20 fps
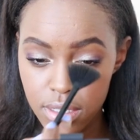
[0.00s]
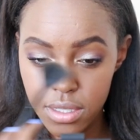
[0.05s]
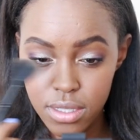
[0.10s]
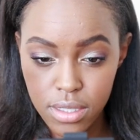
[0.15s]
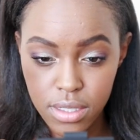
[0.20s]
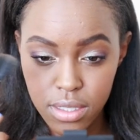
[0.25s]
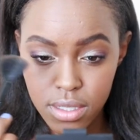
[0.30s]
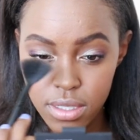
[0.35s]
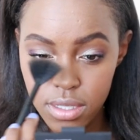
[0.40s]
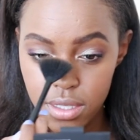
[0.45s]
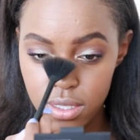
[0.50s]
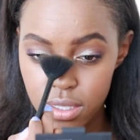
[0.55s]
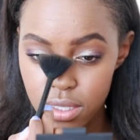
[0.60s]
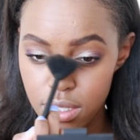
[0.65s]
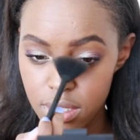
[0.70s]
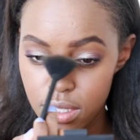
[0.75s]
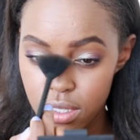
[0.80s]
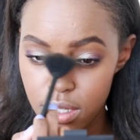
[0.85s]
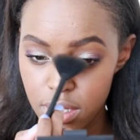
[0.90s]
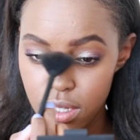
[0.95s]

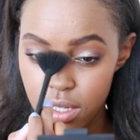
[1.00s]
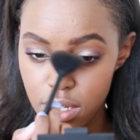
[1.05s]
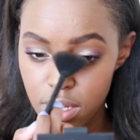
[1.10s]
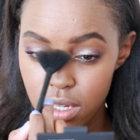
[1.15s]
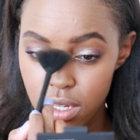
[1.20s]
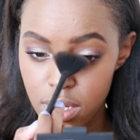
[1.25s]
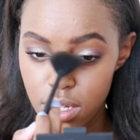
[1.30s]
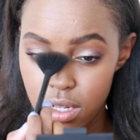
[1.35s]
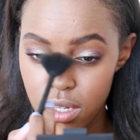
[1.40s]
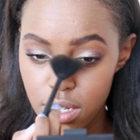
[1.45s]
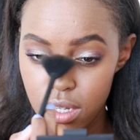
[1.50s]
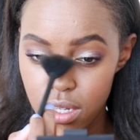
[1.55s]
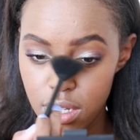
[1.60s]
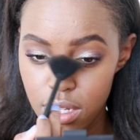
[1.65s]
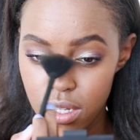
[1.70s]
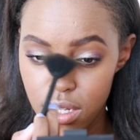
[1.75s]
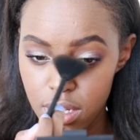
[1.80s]
Nobody speaks.